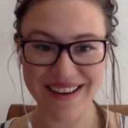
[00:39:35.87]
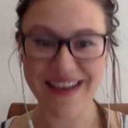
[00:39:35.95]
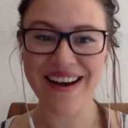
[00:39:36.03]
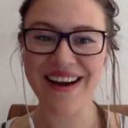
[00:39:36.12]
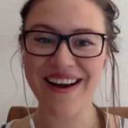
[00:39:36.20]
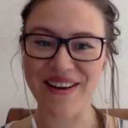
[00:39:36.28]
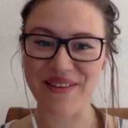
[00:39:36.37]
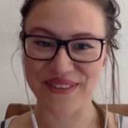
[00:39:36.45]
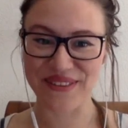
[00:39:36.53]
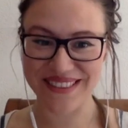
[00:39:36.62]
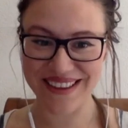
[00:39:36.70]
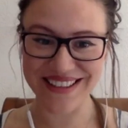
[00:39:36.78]
Ah,
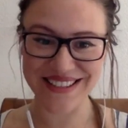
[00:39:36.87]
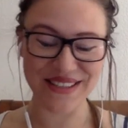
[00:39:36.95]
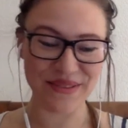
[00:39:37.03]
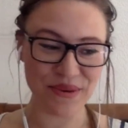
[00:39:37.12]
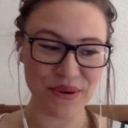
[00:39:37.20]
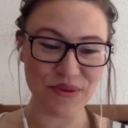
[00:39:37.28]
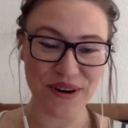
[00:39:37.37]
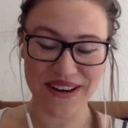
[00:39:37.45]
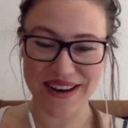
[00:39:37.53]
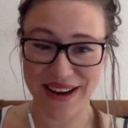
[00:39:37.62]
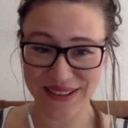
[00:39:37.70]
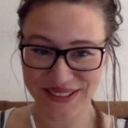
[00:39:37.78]
fantastic. We'll
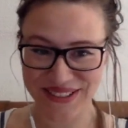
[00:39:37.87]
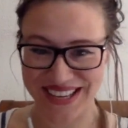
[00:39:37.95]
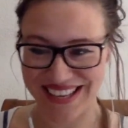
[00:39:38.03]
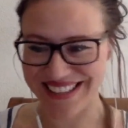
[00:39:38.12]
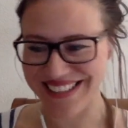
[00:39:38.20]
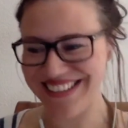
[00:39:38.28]
work out together.